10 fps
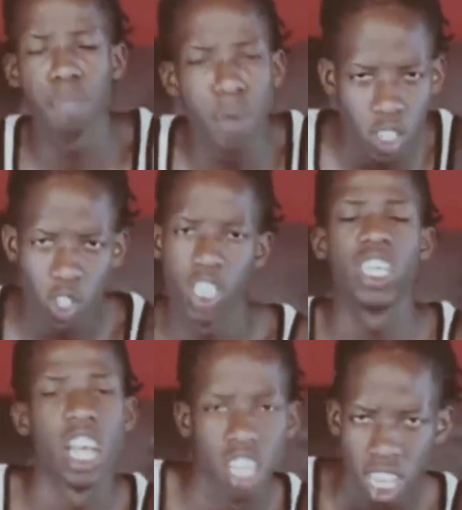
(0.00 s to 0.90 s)
this
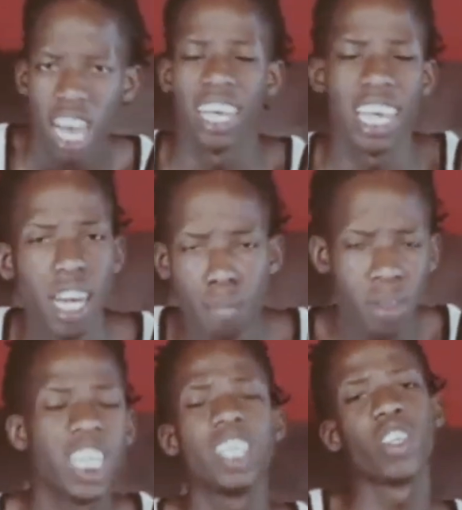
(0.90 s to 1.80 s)
month, and
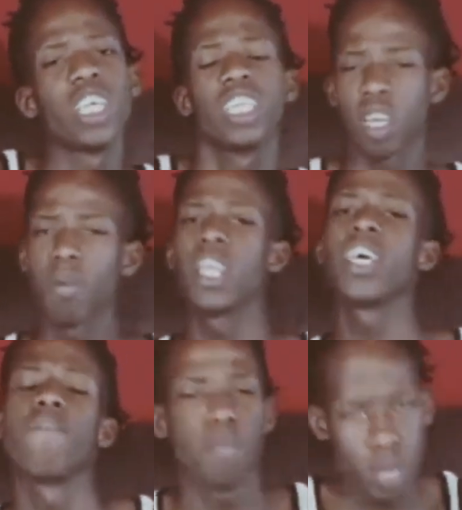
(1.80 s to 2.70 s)

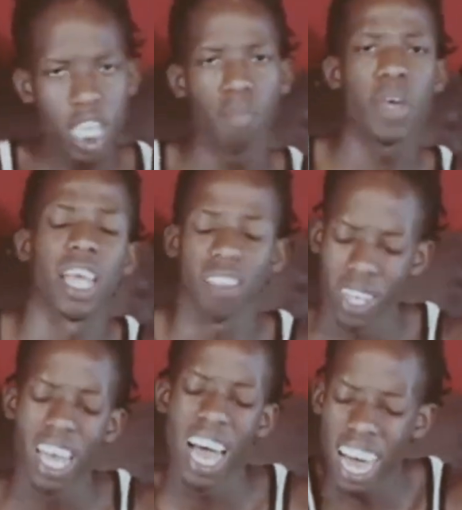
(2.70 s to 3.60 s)
hopefully it
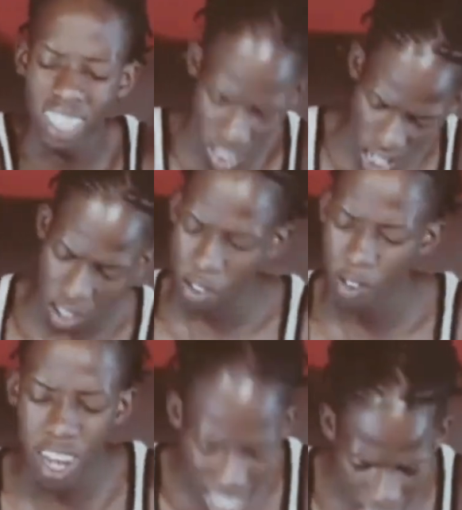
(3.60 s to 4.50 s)
can be
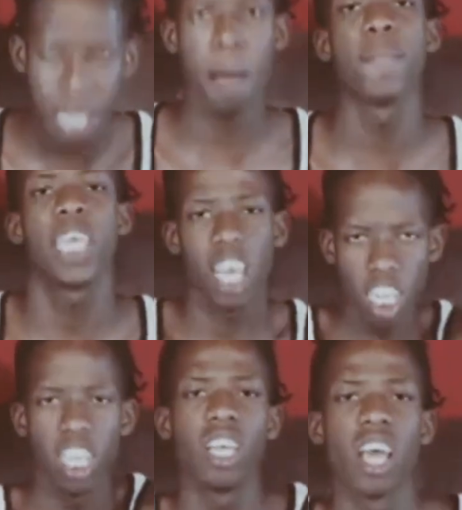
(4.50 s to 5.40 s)
actually
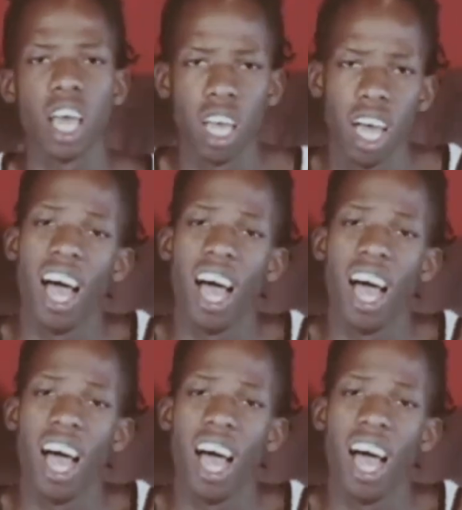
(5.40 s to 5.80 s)
released next month.